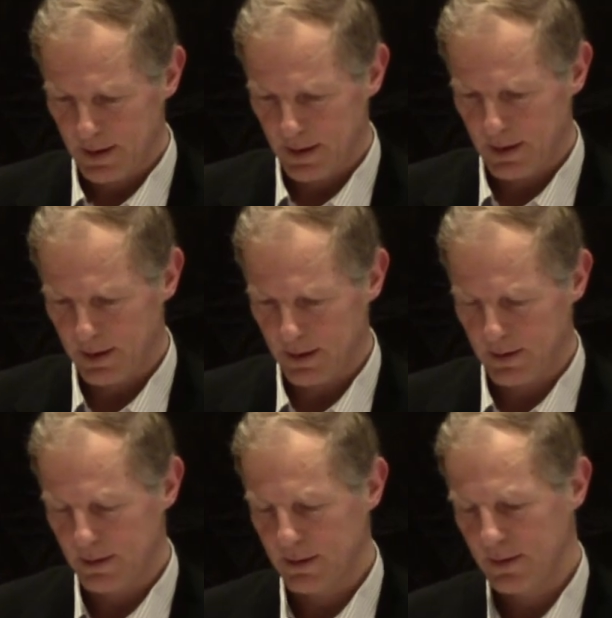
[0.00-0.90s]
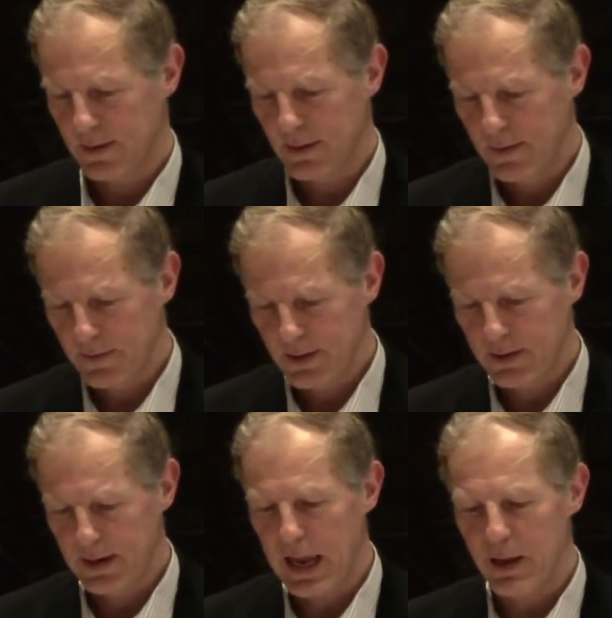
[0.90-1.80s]
uh,
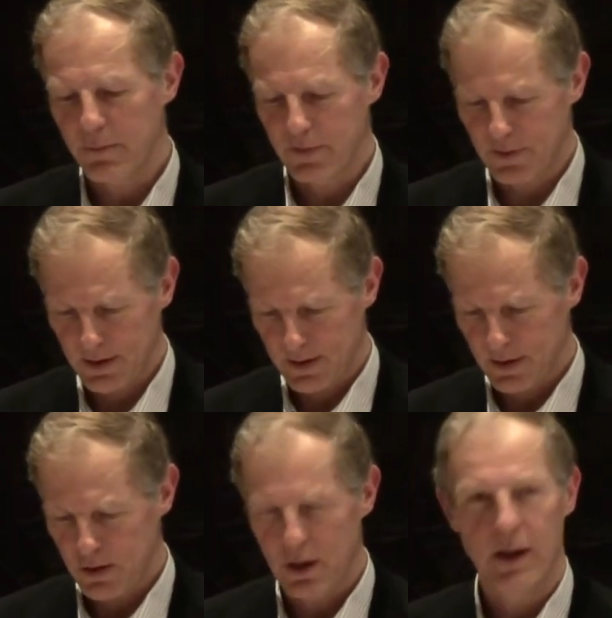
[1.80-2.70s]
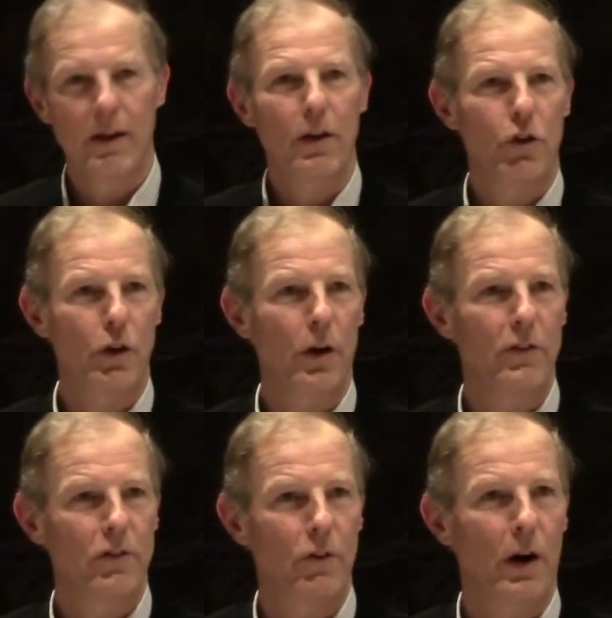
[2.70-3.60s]
names, should
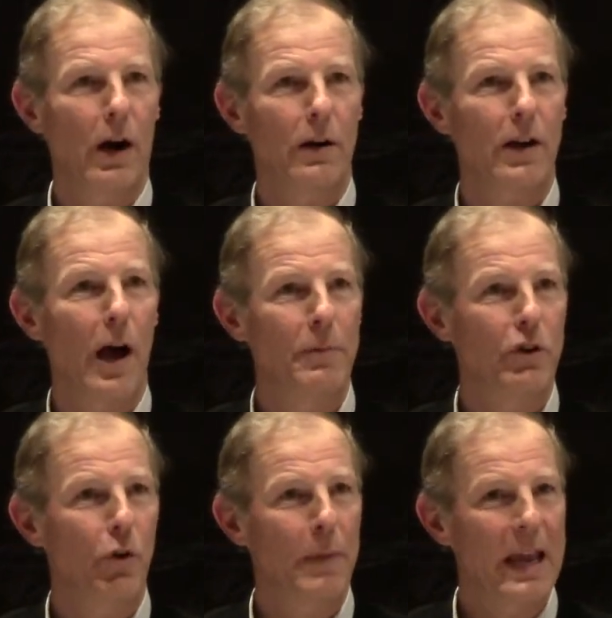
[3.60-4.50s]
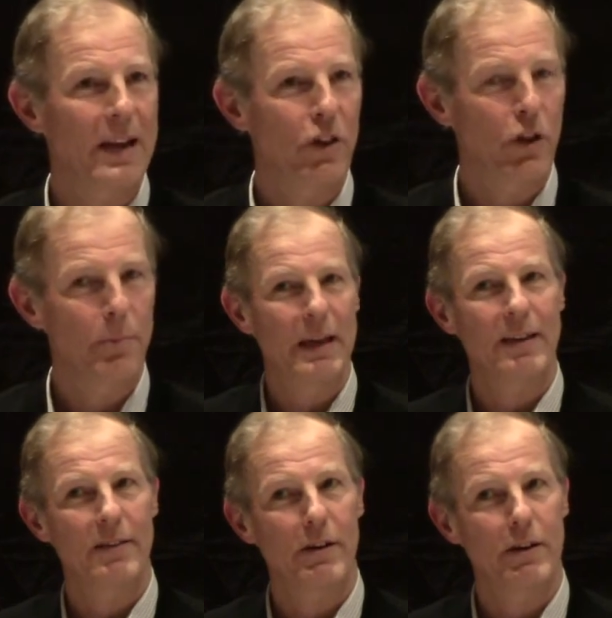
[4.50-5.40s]
also, our common domain, be
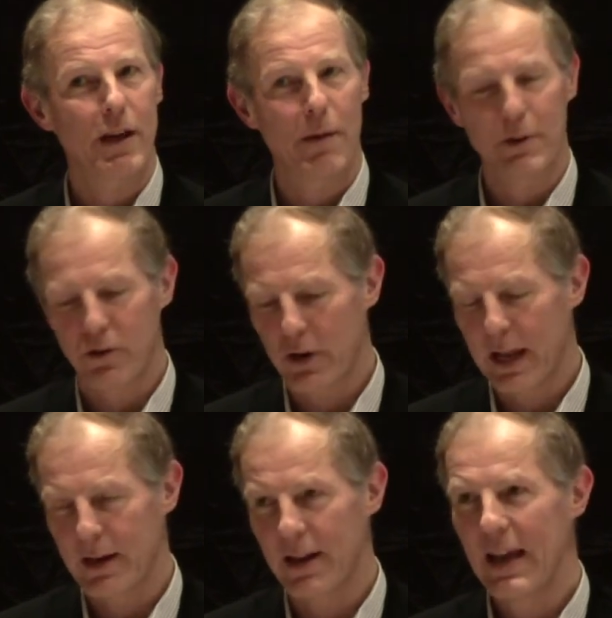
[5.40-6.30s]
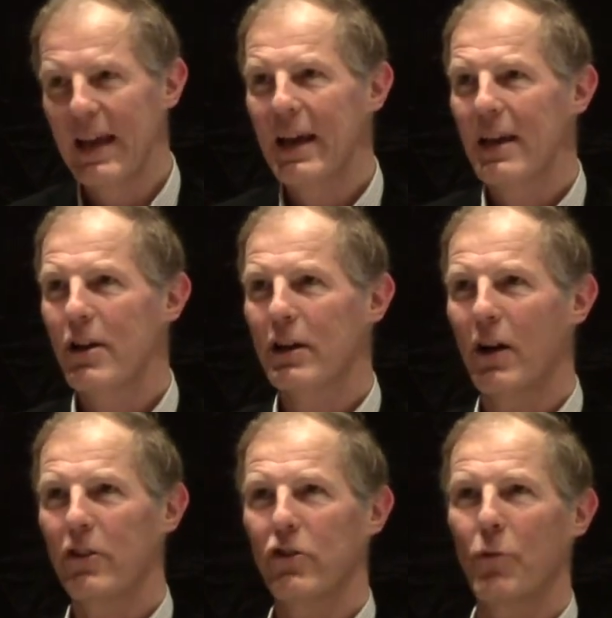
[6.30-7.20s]
considered common domain. You can
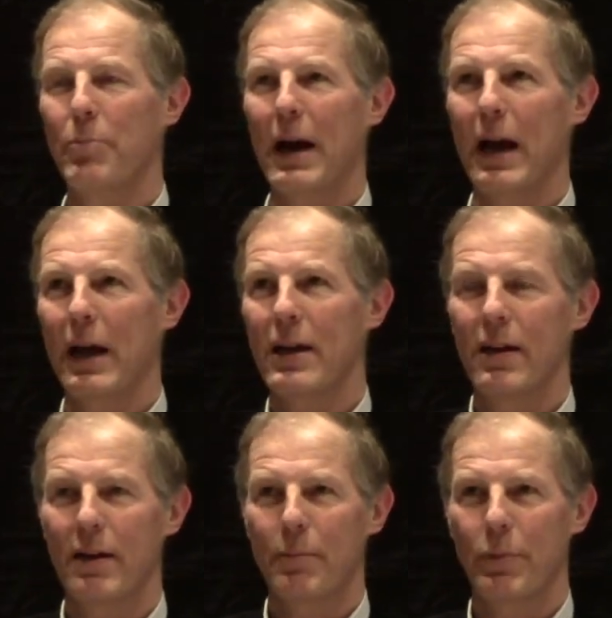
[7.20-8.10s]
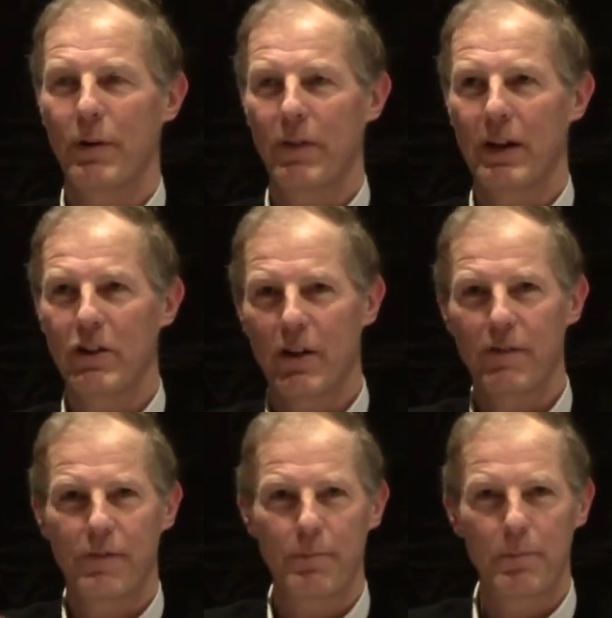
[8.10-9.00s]
also buy privilege
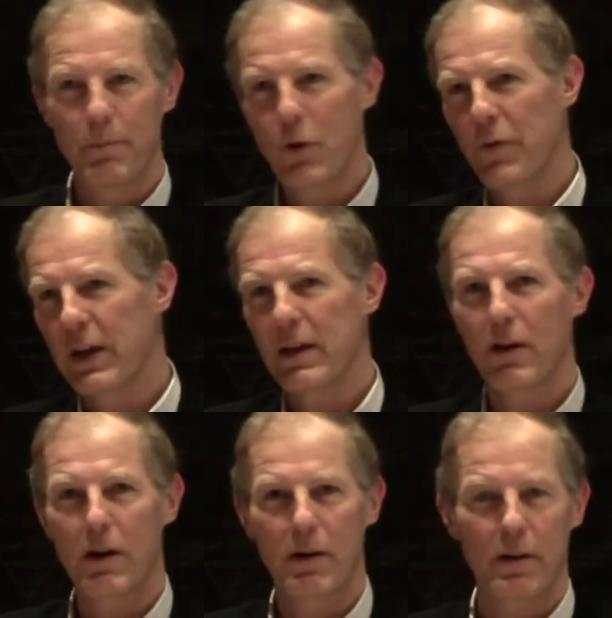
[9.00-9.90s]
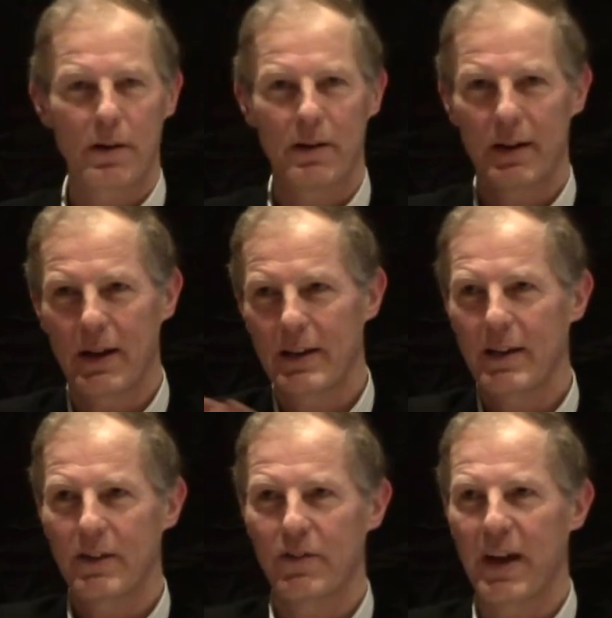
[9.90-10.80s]
of moving your
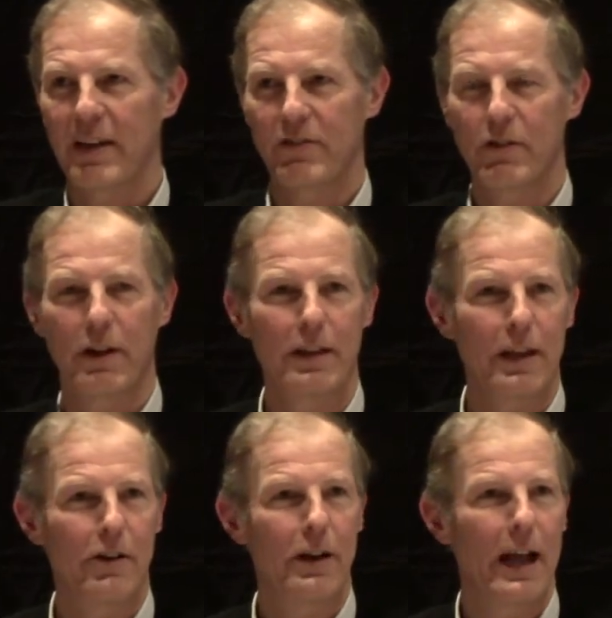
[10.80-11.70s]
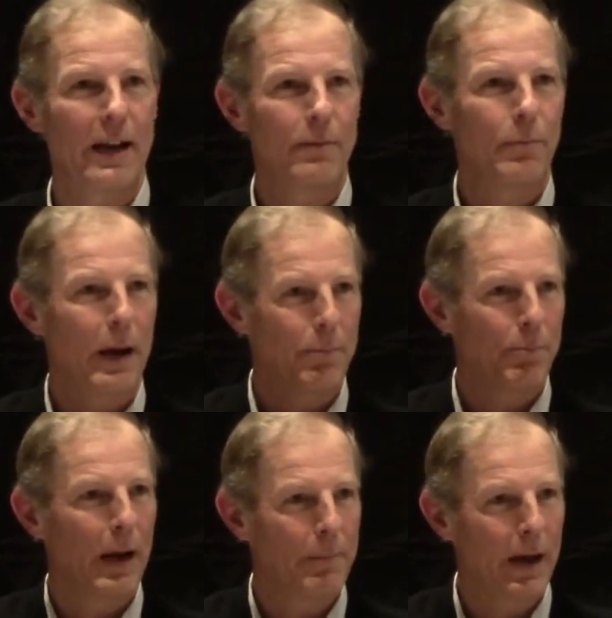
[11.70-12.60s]
ideas faster on the internet by,
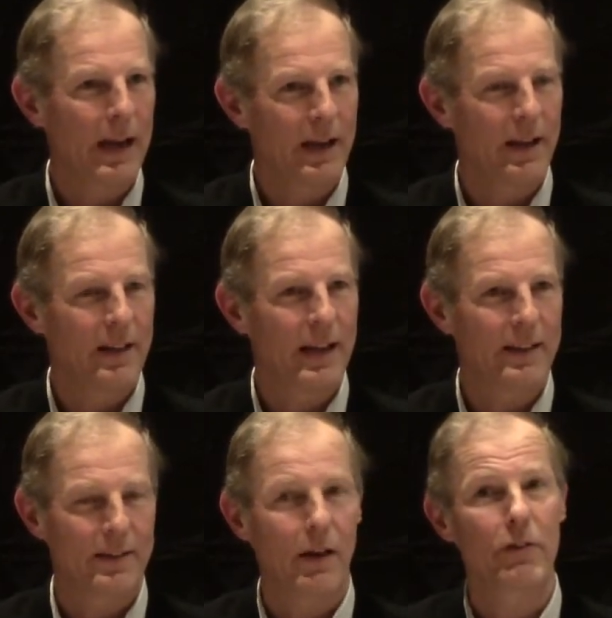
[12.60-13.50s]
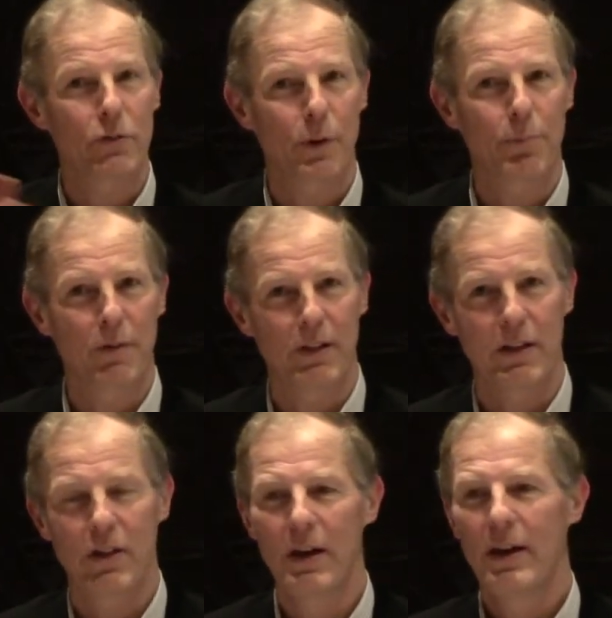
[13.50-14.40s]
by buying it, and that's also a
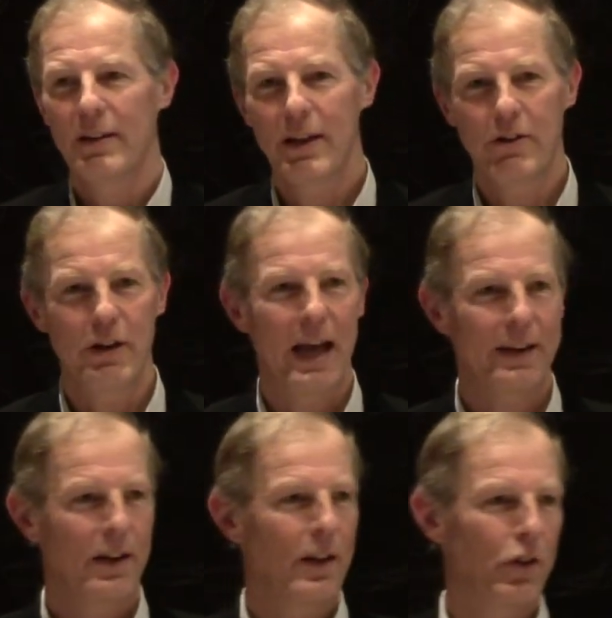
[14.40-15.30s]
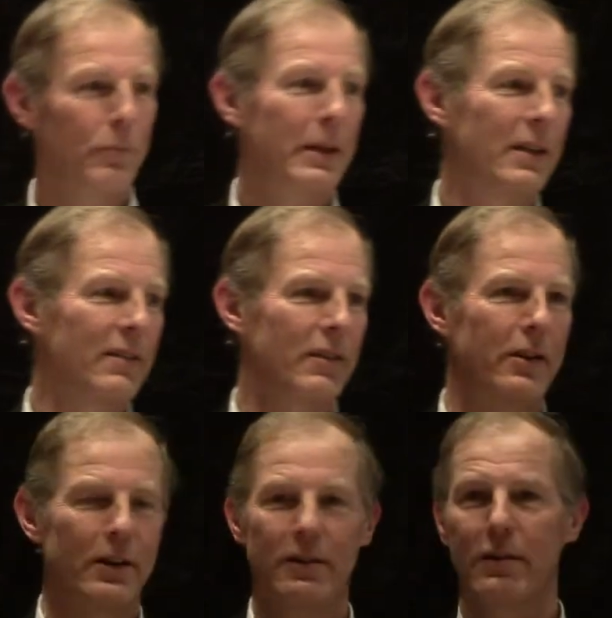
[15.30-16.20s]
privilege. The internet should be
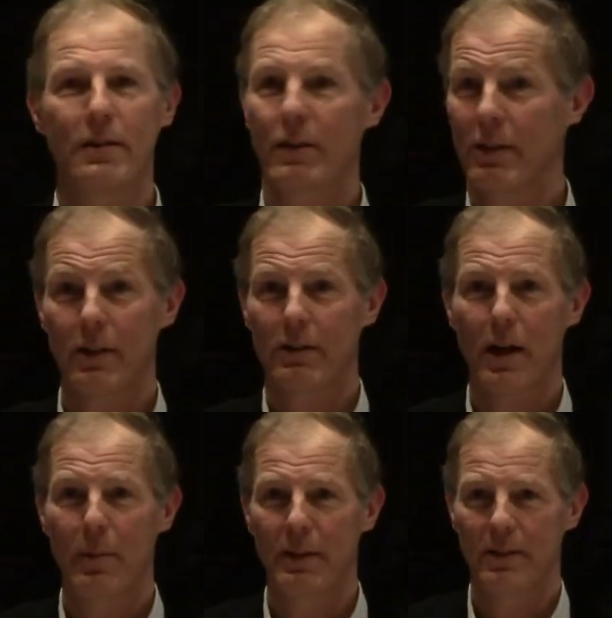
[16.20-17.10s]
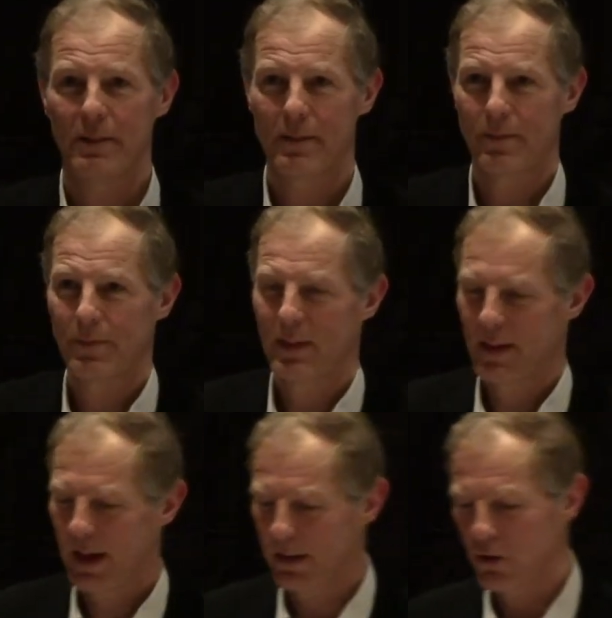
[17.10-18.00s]
considered the commons,
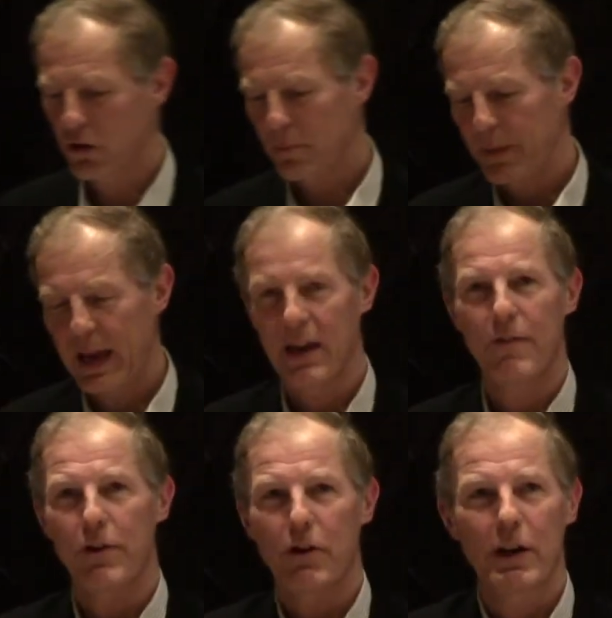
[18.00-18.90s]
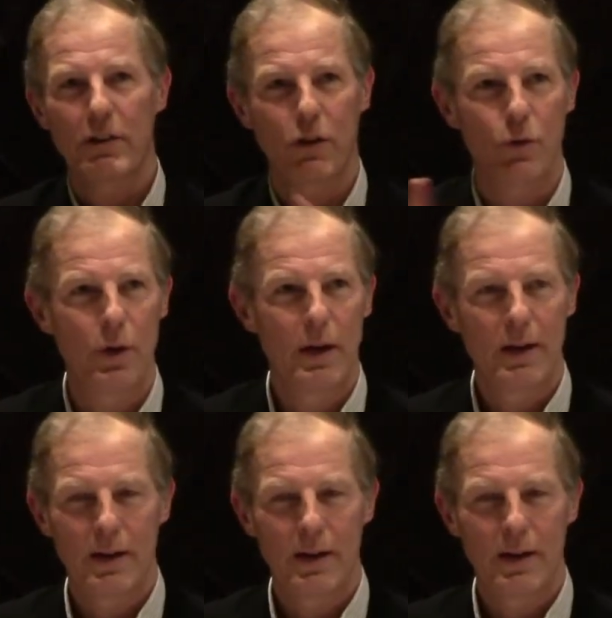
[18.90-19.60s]
and you should pay if you're going to